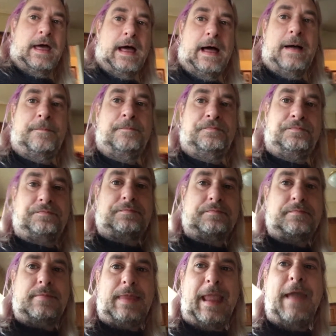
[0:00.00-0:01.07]
I
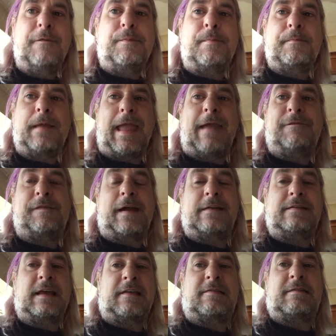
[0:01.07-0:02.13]

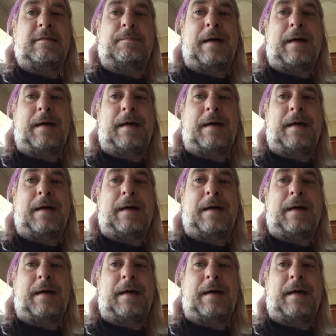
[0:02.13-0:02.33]
tested